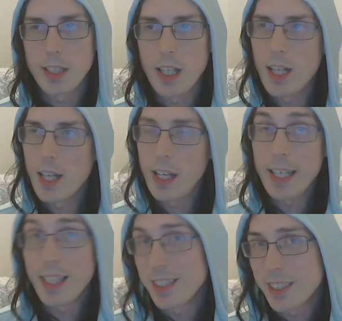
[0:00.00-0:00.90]

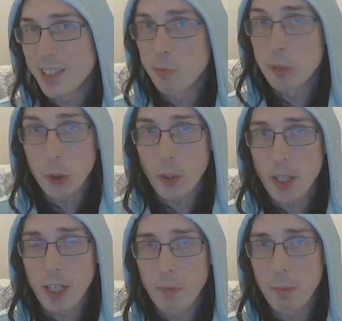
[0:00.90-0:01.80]
I guess, the
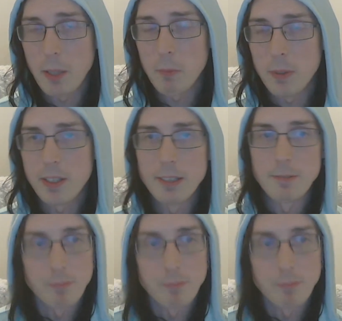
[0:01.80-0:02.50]
majority of people,